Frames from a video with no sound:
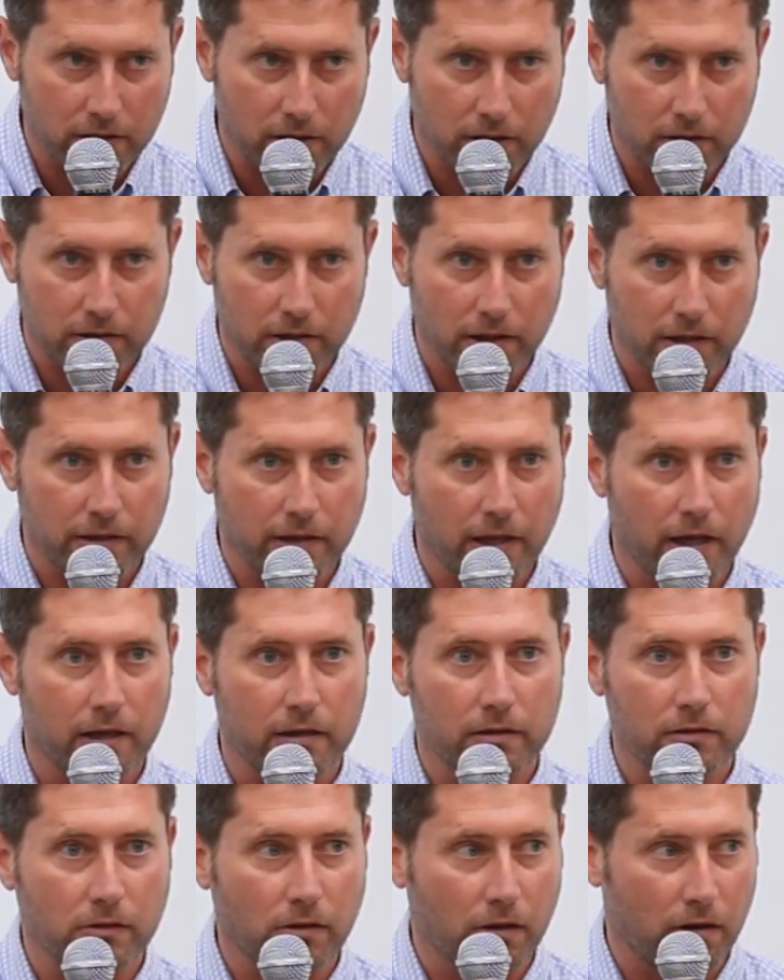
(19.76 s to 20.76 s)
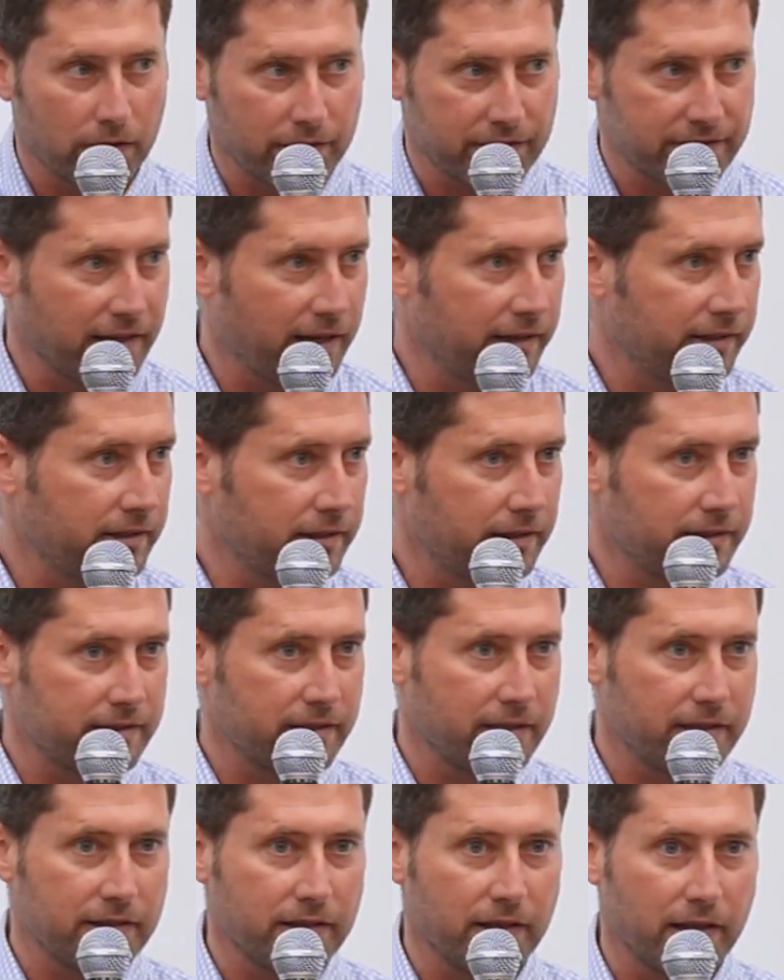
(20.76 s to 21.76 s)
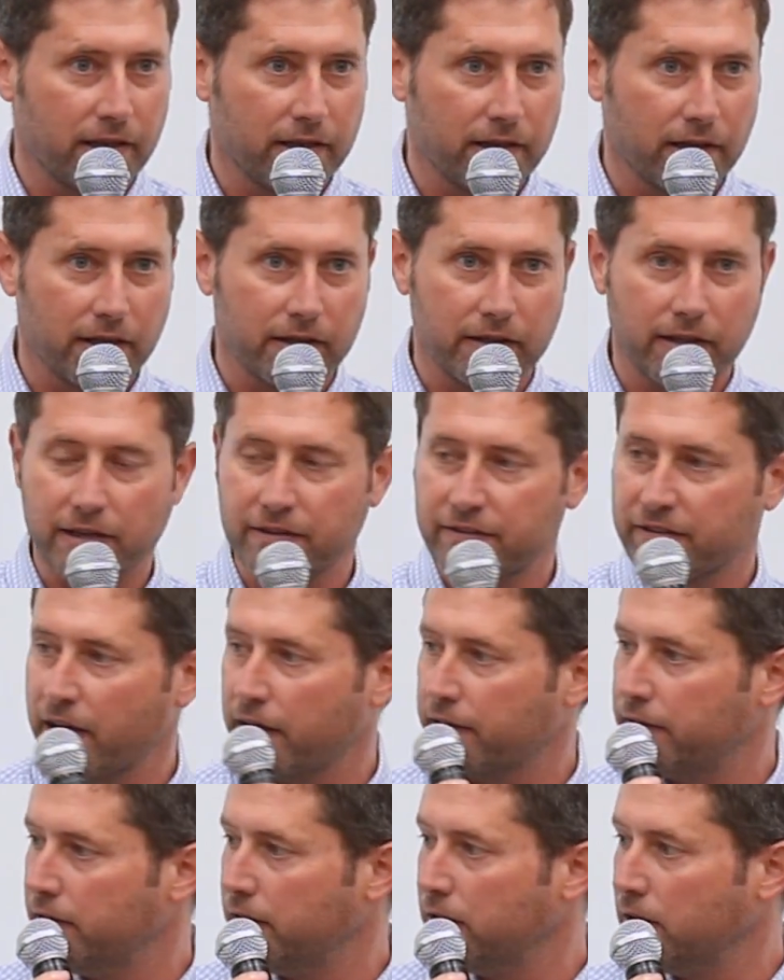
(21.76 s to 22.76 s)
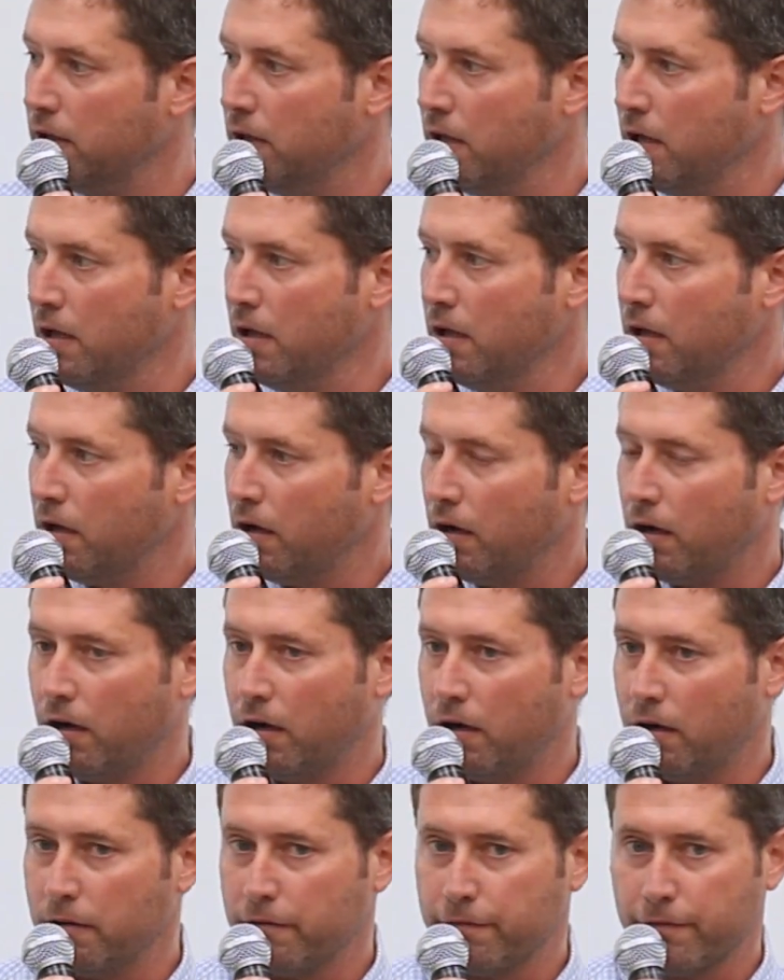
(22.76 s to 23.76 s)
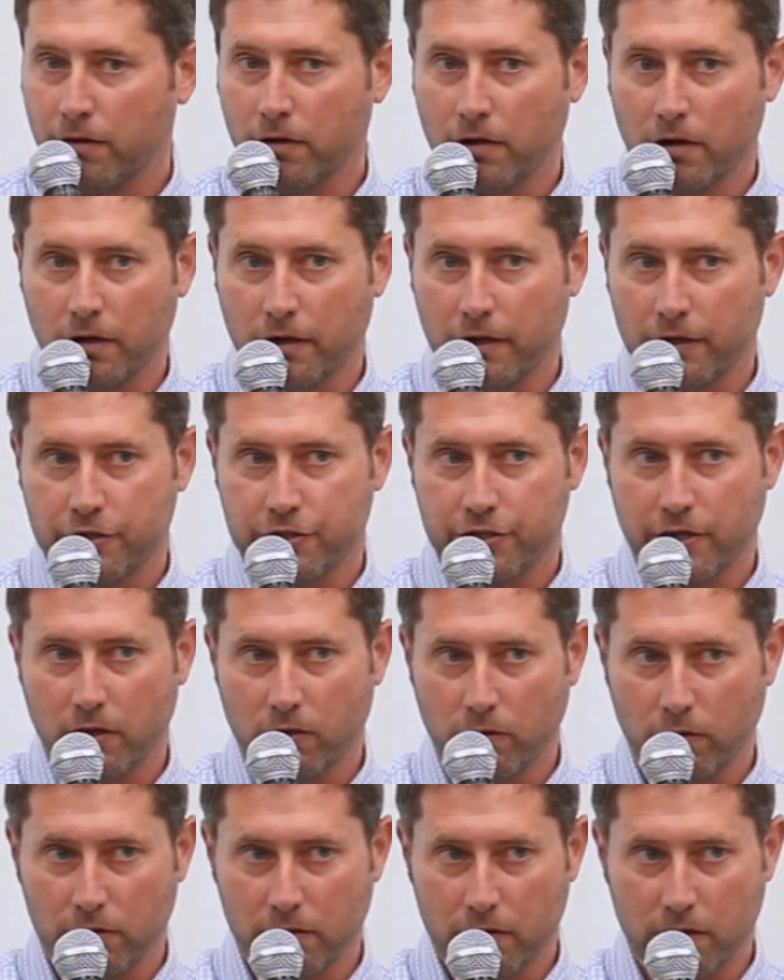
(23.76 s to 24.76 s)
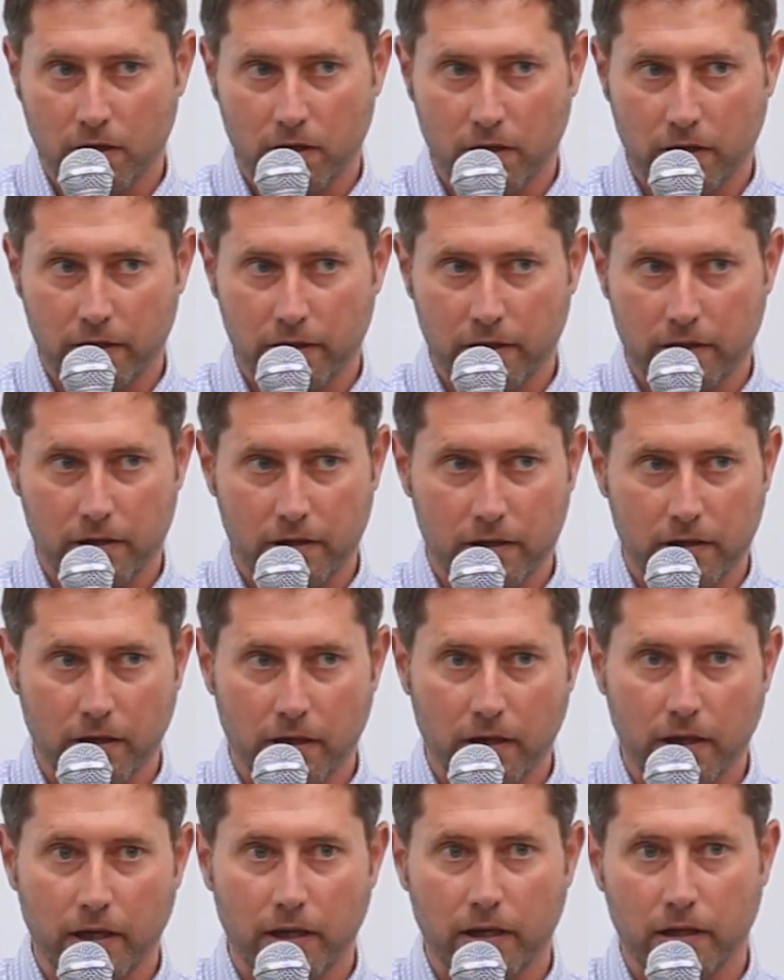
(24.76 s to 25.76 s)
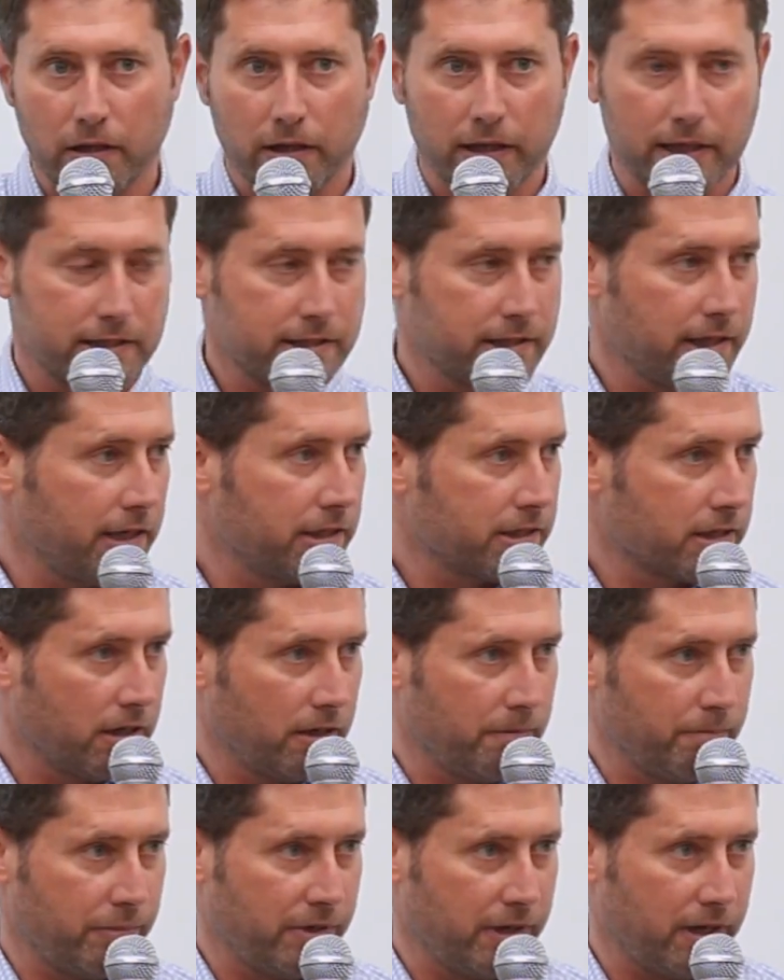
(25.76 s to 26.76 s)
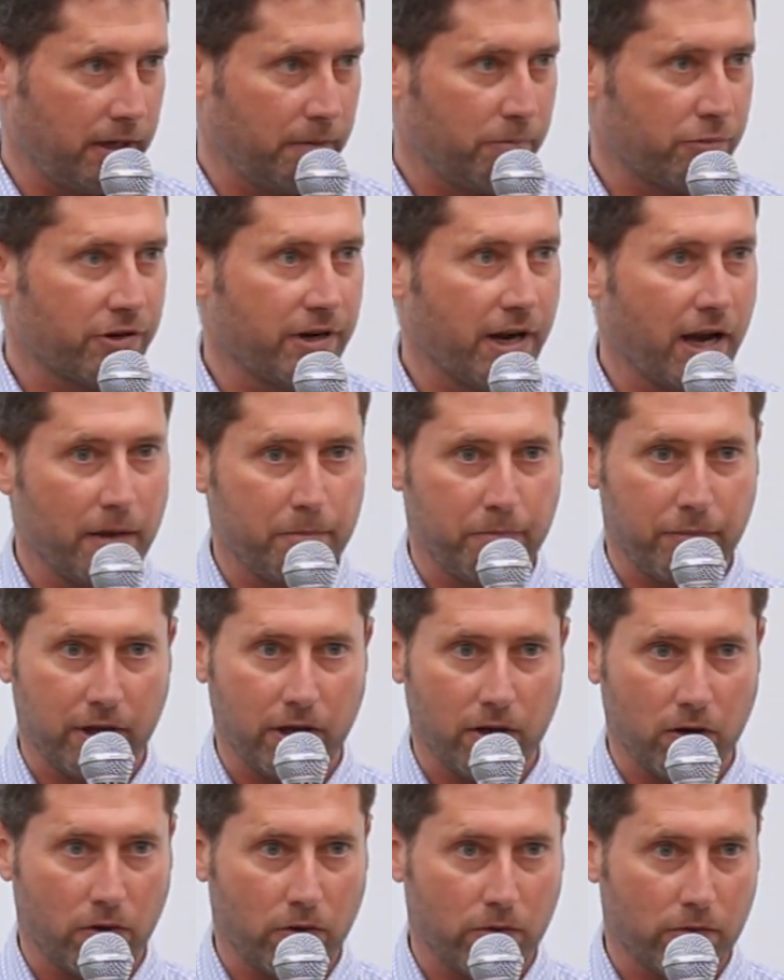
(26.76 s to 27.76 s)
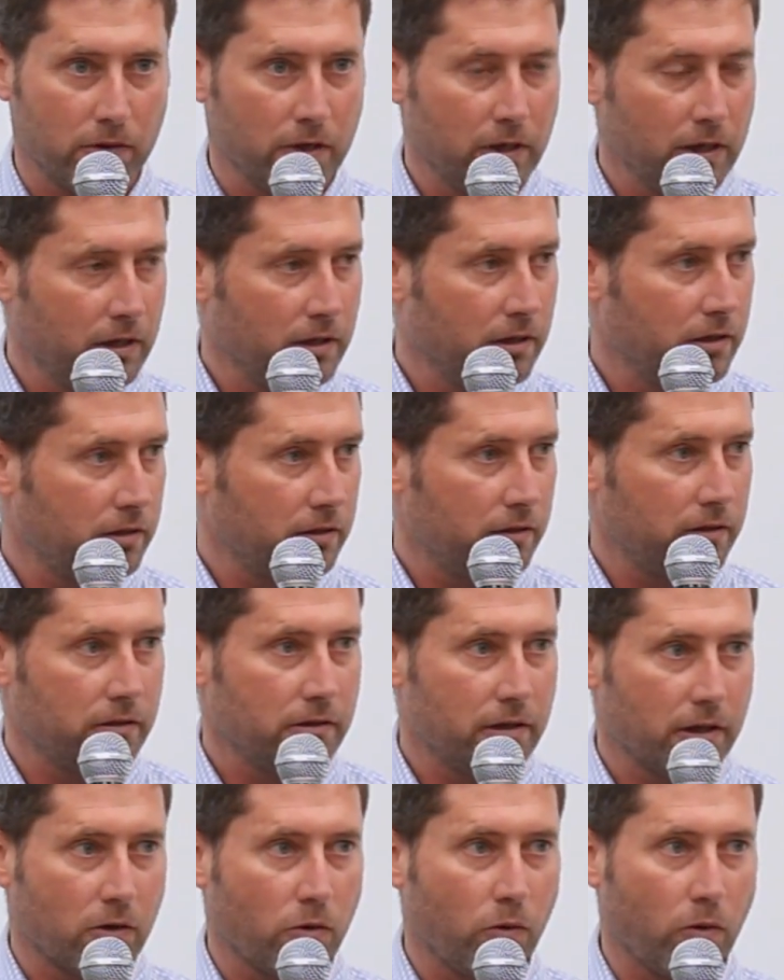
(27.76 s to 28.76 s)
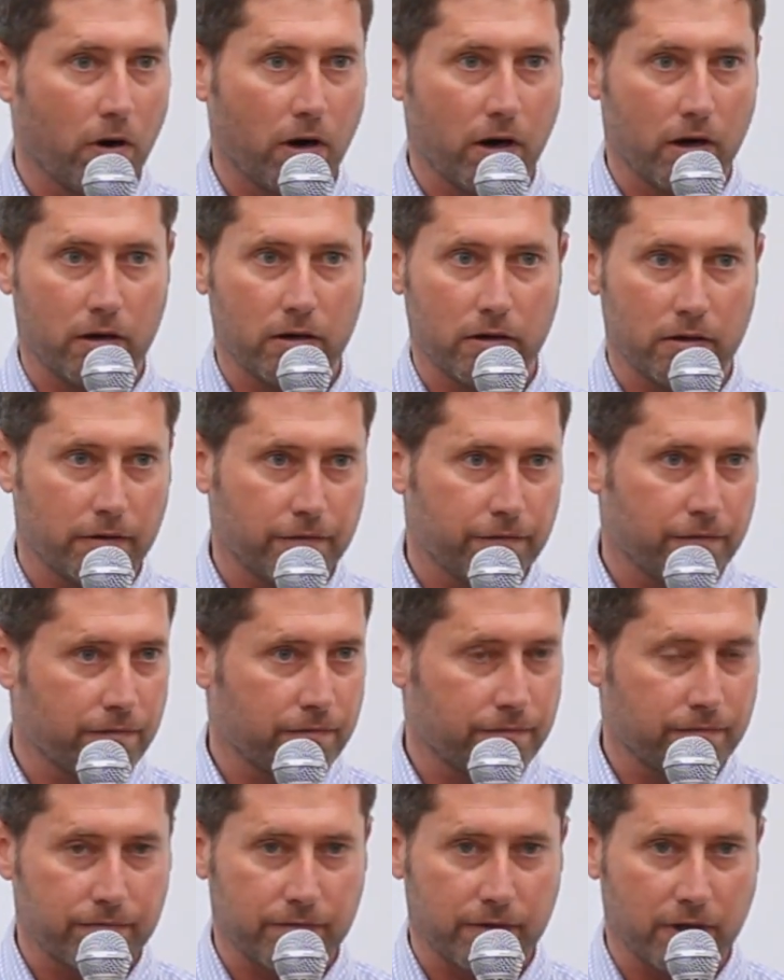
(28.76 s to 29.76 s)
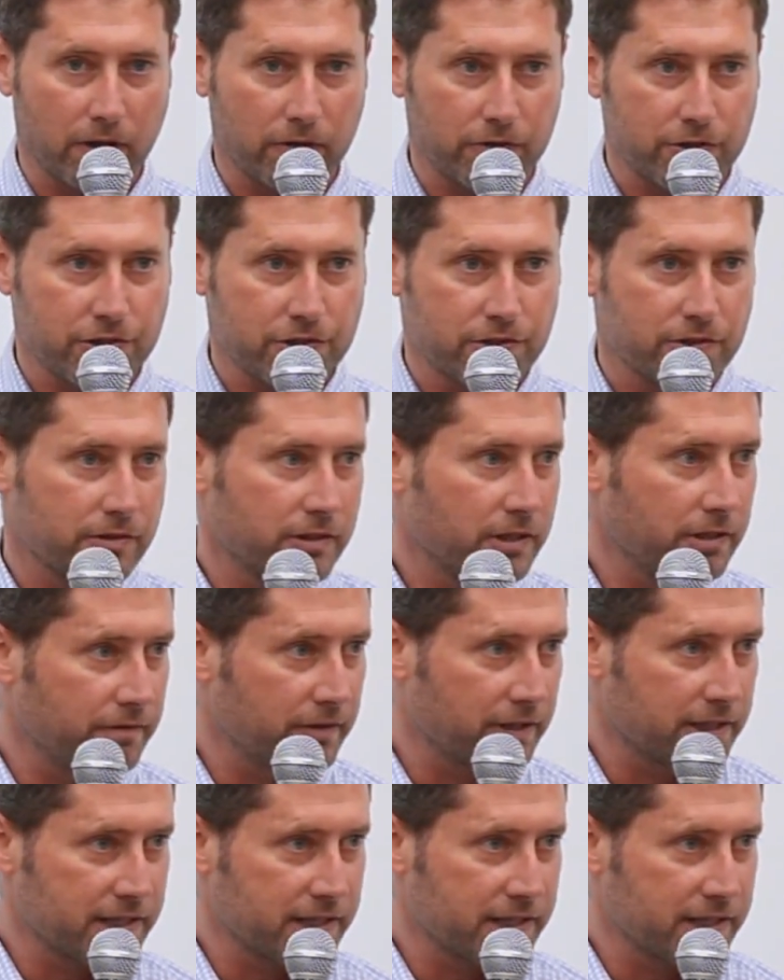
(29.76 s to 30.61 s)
And I'll take that long sentence and dissect it. If you're a shareholder in a late-stage company, pre-IPO, unicorn, if, you know, just to give